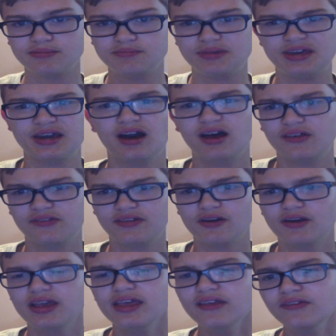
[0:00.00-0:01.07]
because
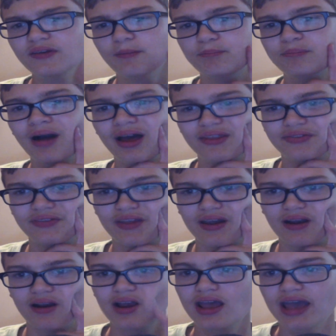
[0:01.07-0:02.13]
there is a button there,